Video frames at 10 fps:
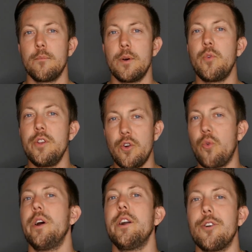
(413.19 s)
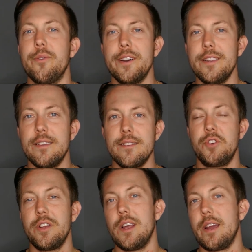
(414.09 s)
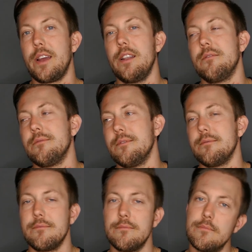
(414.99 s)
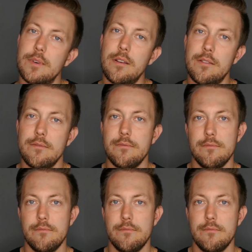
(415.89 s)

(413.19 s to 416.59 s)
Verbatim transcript: But when you're aware of it, you can like kind of mm, I don't know.